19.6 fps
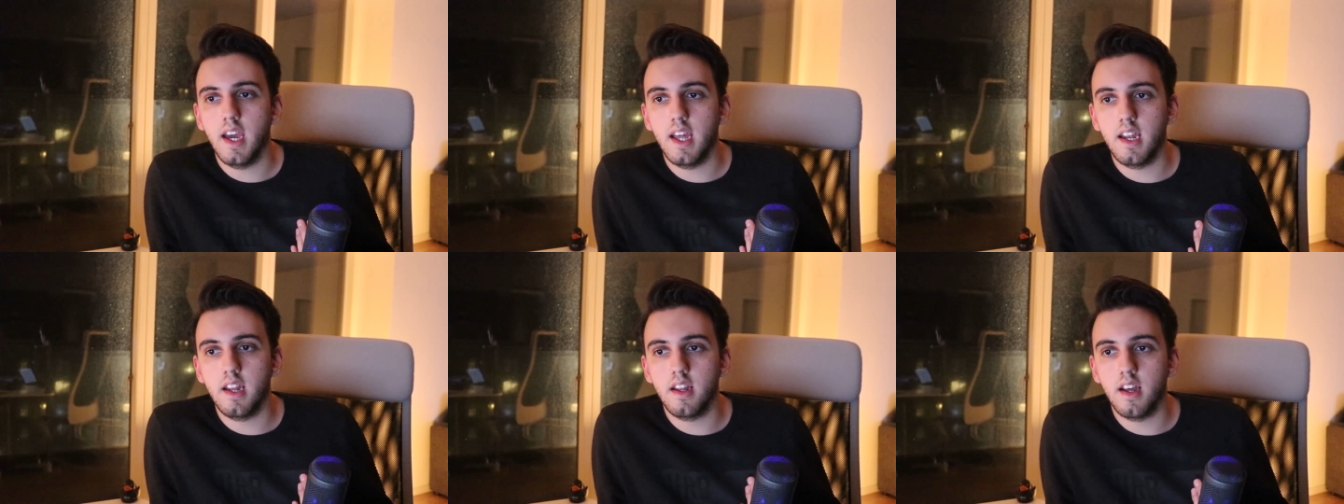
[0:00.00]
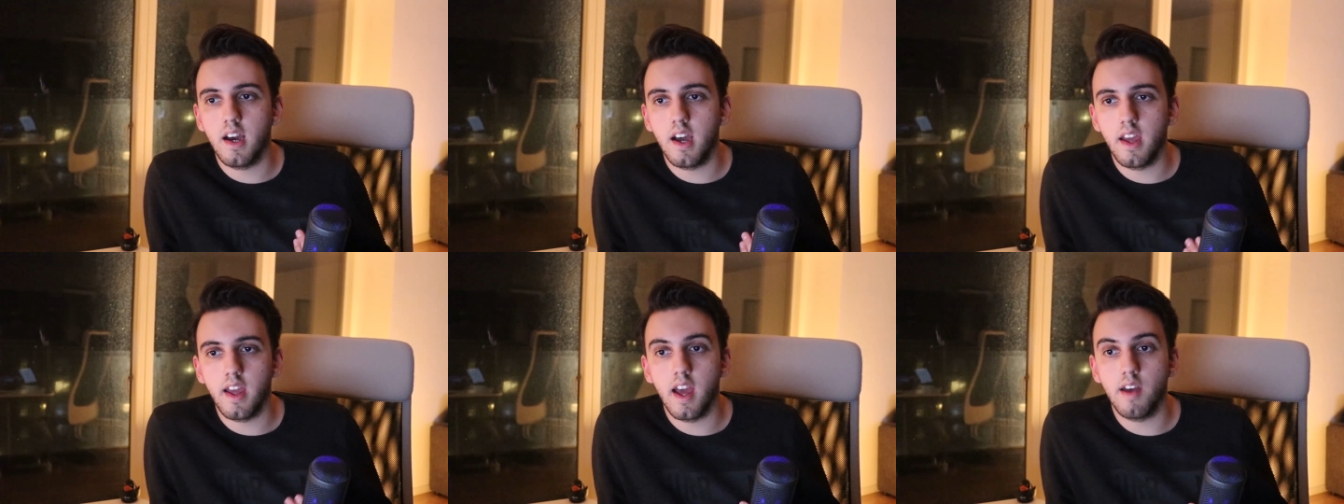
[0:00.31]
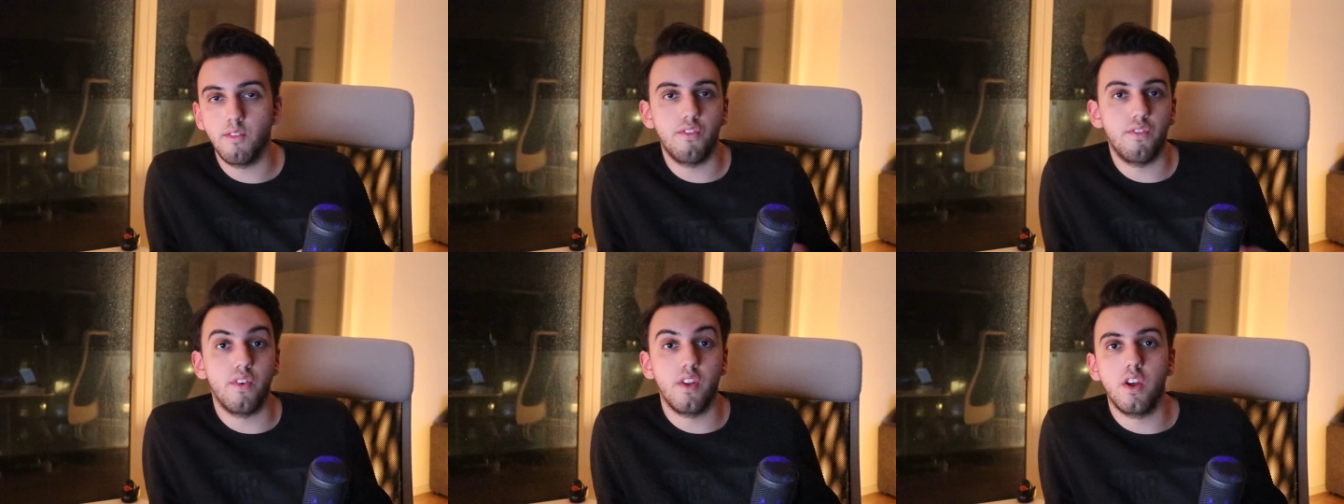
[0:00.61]
and then I
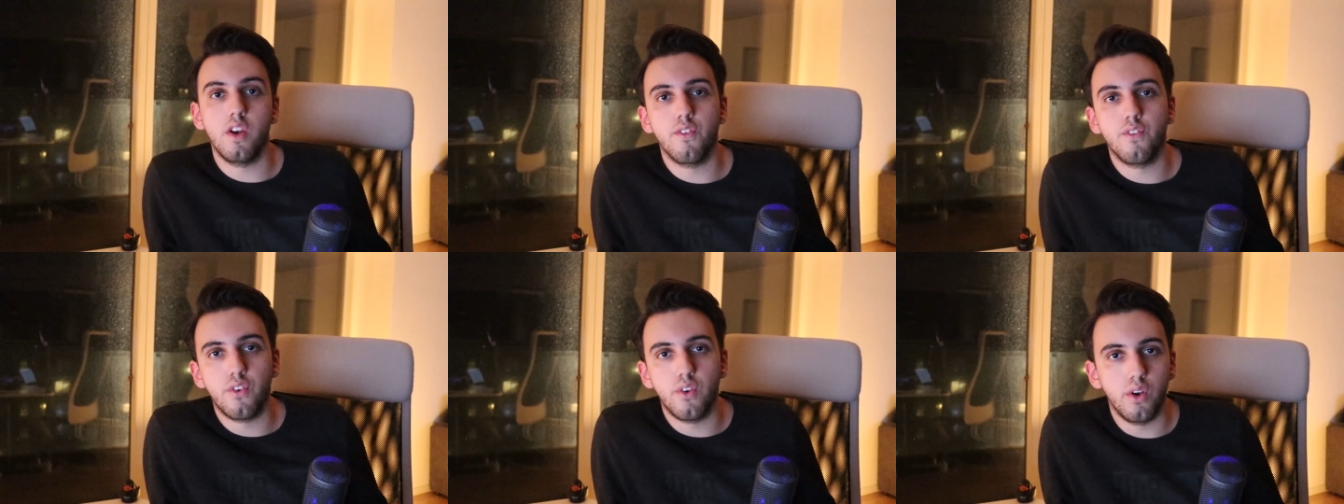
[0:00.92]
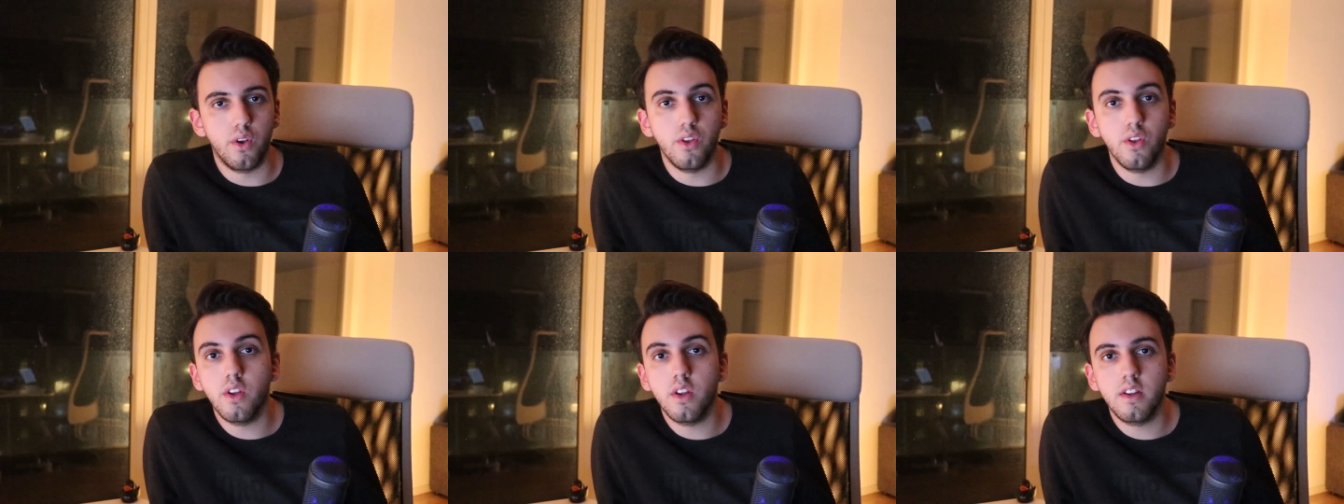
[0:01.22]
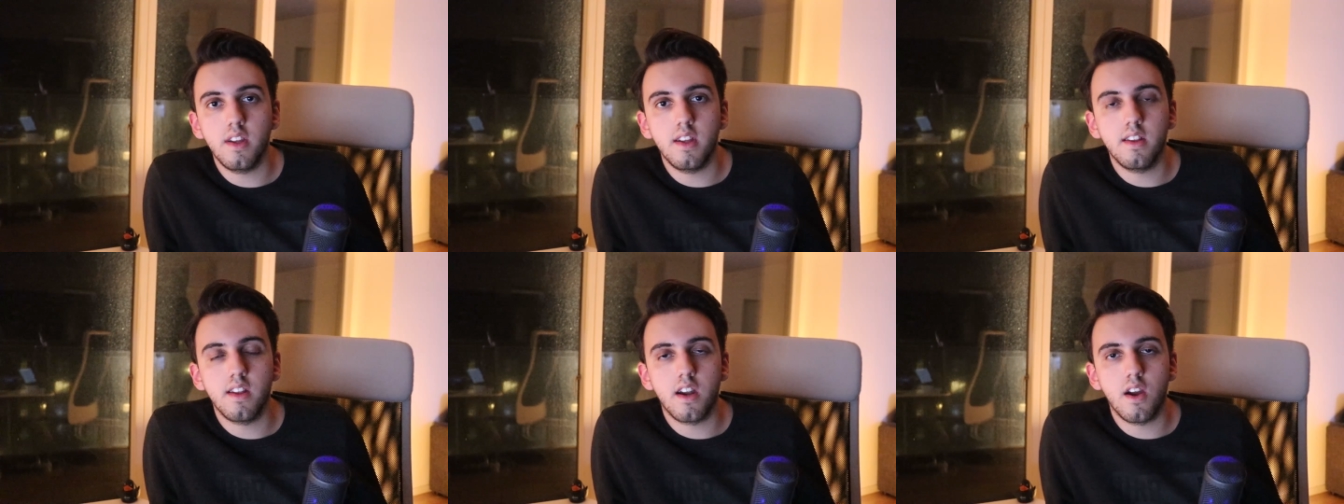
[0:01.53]
have a video for
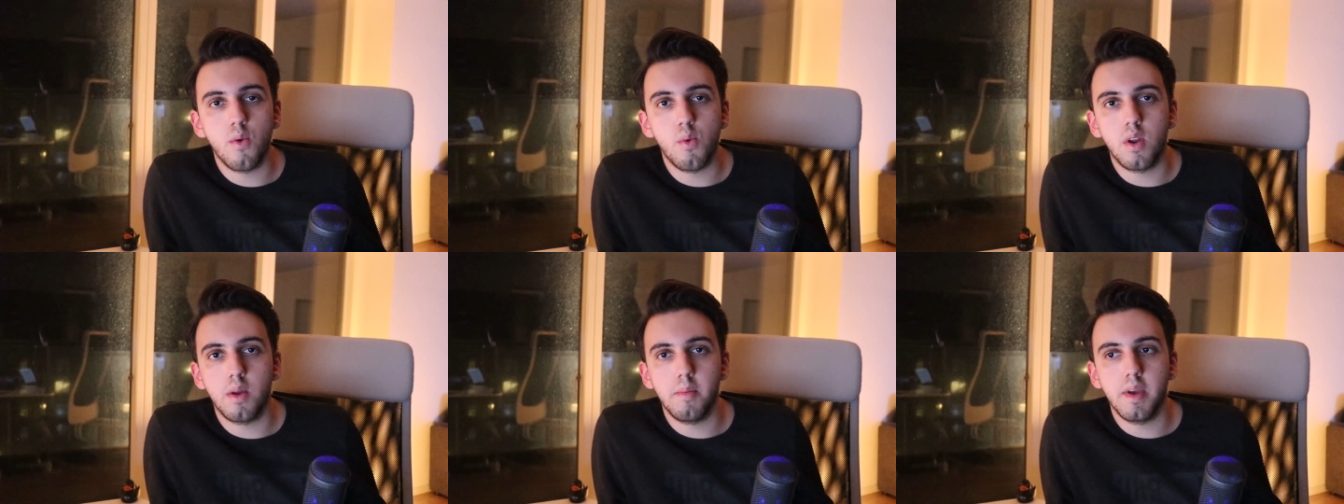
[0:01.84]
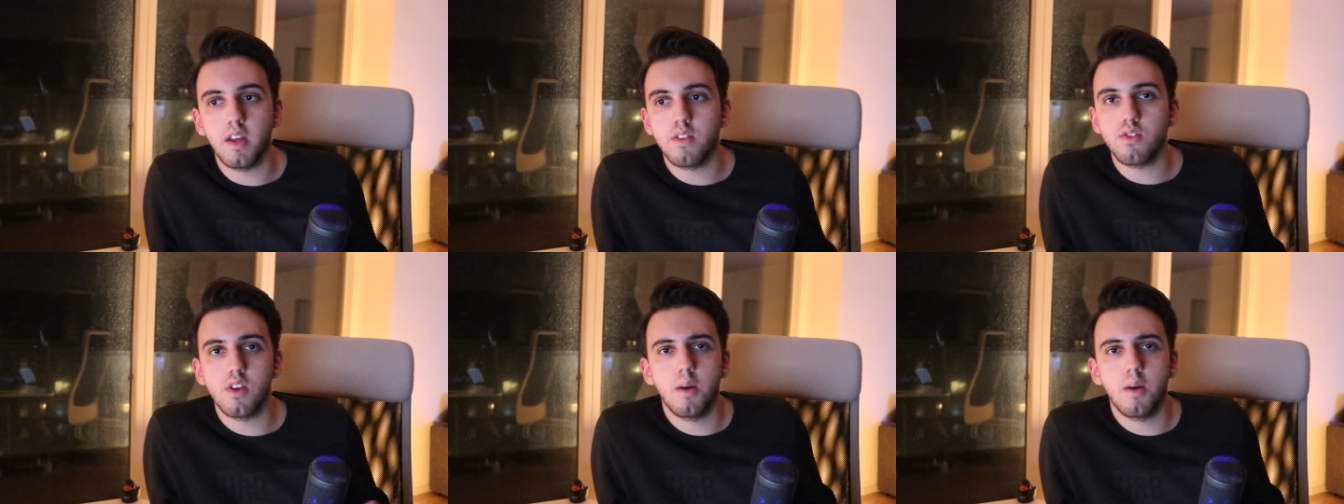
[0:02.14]
Unity that I want to make,